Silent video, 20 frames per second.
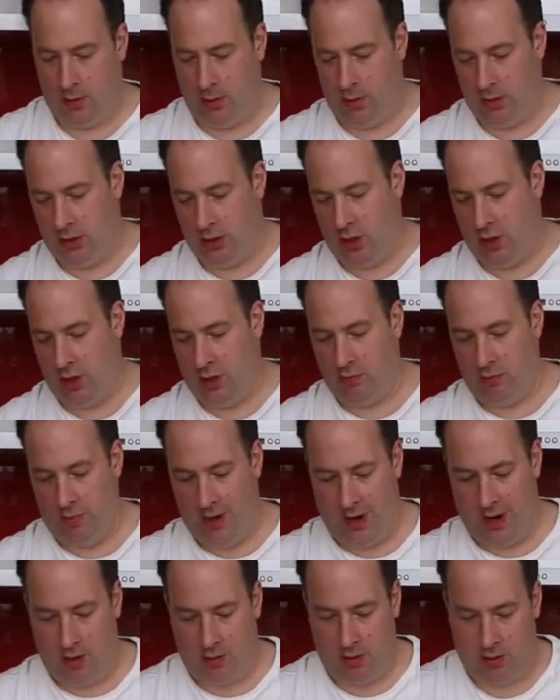turn it
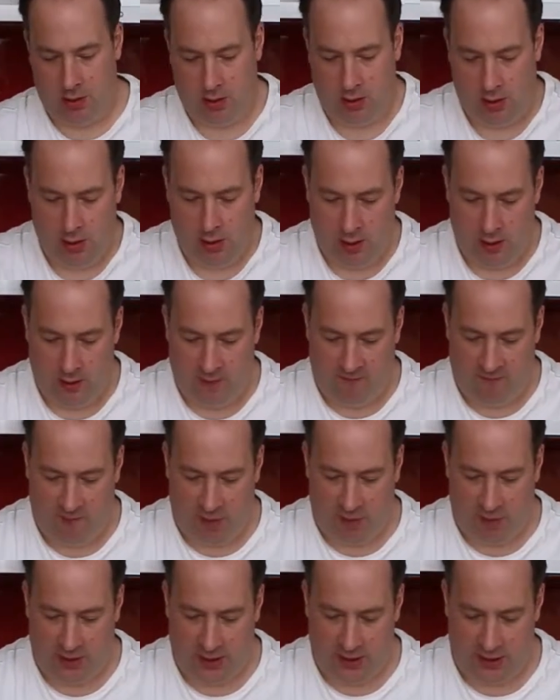round,
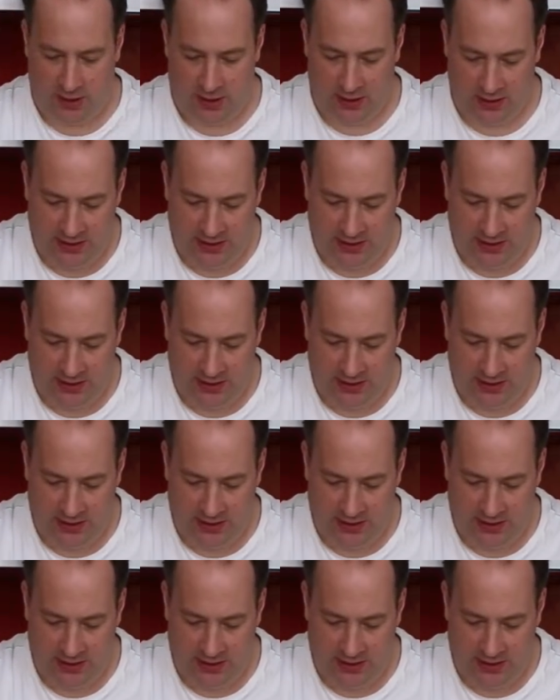fold into the